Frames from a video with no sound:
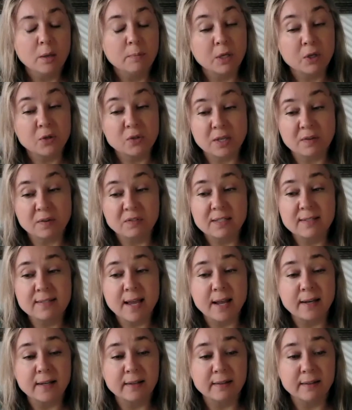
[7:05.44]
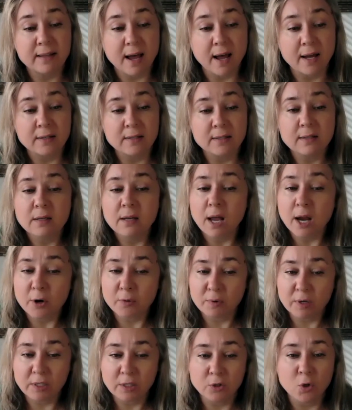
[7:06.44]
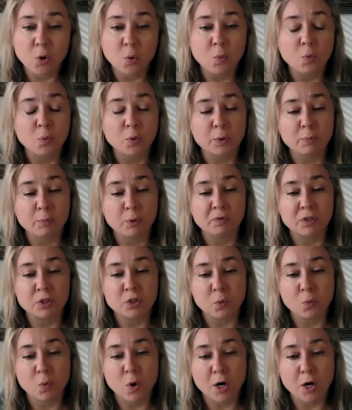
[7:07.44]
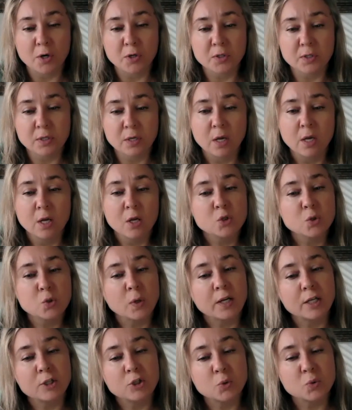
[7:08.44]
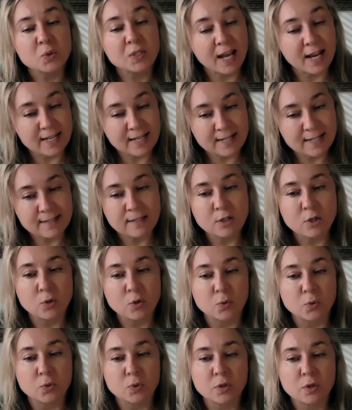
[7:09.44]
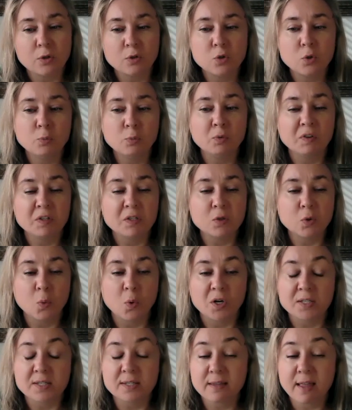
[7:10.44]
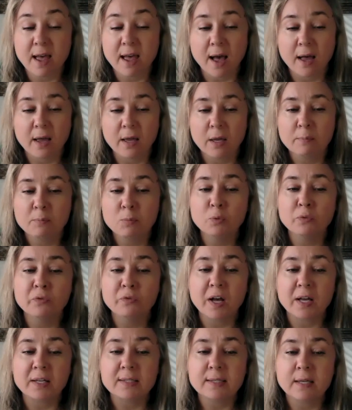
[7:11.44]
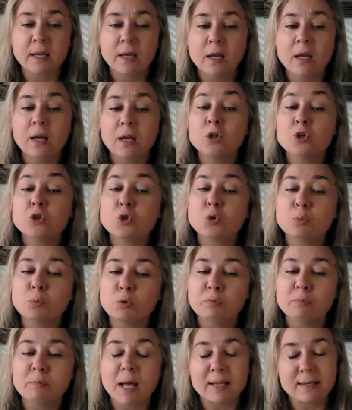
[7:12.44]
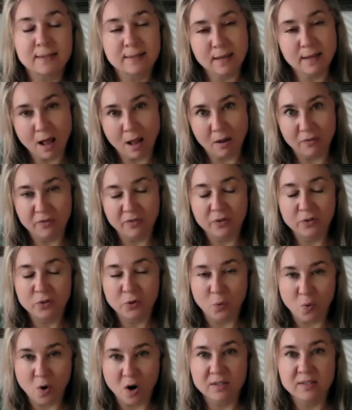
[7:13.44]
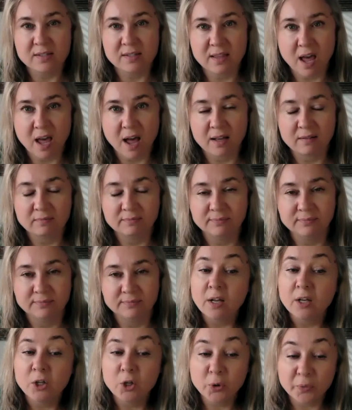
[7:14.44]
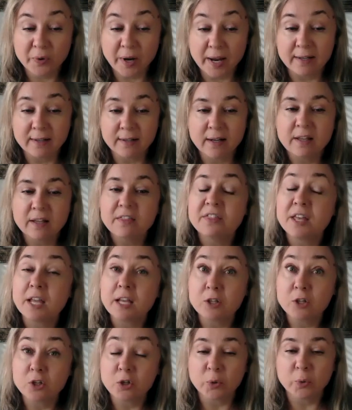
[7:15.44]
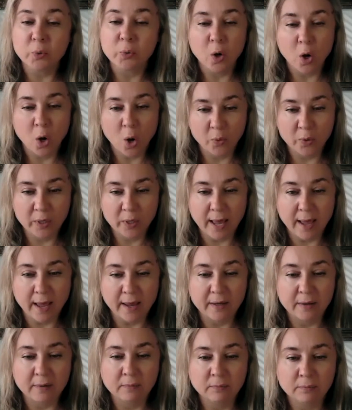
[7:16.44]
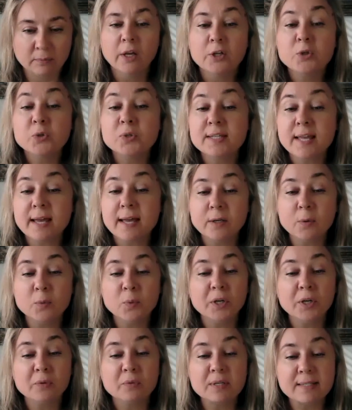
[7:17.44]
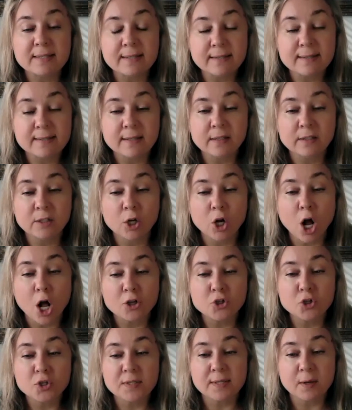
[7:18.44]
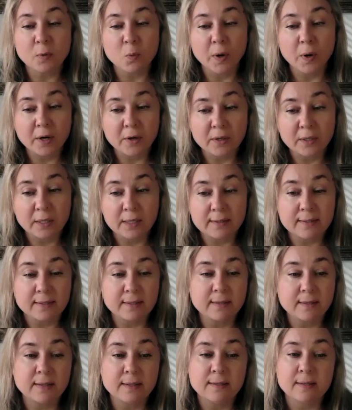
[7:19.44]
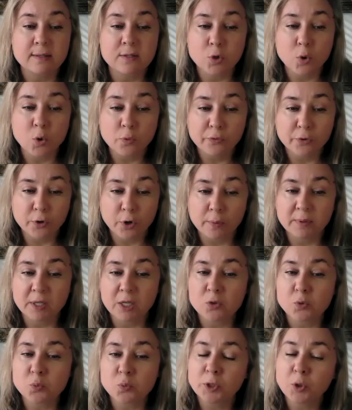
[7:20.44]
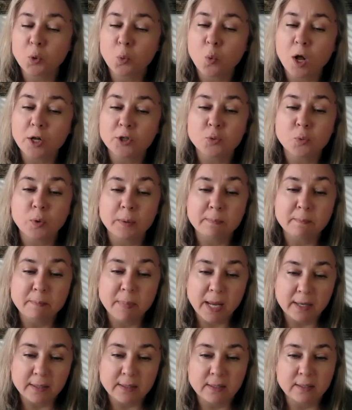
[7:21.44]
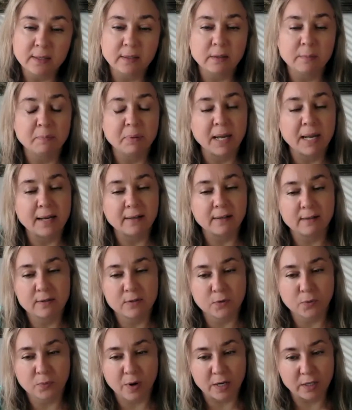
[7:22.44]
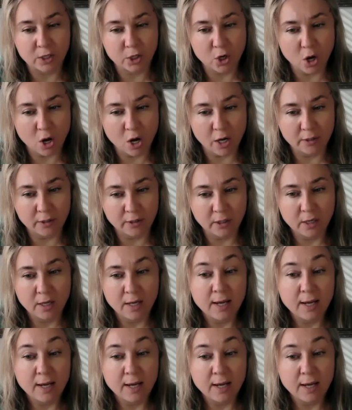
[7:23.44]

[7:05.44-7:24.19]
because I've decided that I already know what we're moving towards. So I can use any excuse to move us towards that, move myself towards that. Lorraine, thank you. Okay. You said that we are resisting the conscious awareness this is over because we don't want to admit that the planet is already gone